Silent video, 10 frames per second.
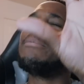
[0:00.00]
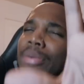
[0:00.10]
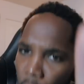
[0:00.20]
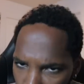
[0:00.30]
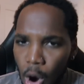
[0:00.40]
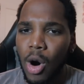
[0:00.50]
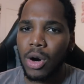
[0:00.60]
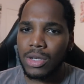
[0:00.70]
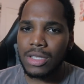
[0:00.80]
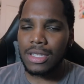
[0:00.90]

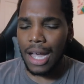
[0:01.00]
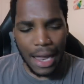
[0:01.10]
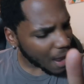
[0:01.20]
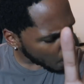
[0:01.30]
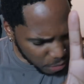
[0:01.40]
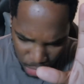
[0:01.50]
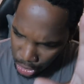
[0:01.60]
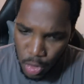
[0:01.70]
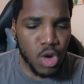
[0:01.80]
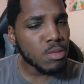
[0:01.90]
Pause. I thought it was a
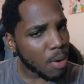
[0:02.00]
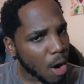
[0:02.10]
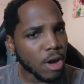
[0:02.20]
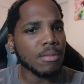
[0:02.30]
huge pause,